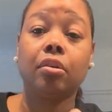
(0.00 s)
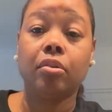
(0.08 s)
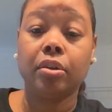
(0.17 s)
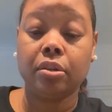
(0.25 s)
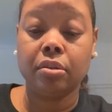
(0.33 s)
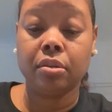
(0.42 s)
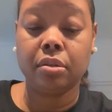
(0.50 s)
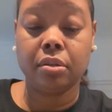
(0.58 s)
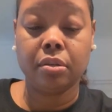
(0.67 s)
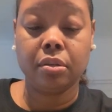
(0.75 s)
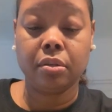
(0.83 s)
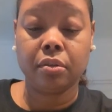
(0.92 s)
on the
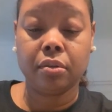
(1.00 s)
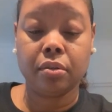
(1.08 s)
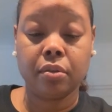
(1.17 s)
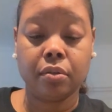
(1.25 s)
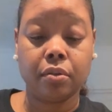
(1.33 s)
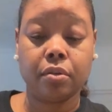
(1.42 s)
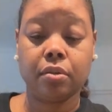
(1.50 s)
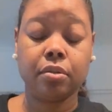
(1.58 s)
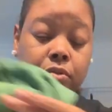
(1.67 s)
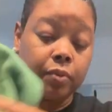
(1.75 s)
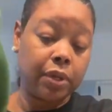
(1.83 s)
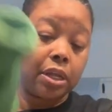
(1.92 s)
hood.
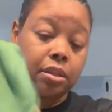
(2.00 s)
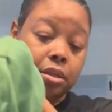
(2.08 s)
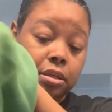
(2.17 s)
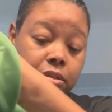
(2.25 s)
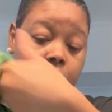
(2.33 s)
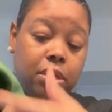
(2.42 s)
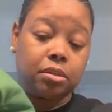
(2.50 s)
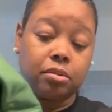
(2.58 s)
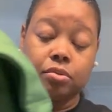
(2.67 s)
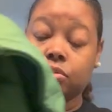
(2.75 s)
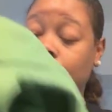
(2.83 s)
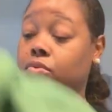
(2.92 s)
So we got that
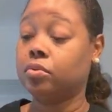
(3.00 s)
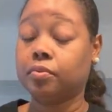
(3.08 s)
sweatsuit.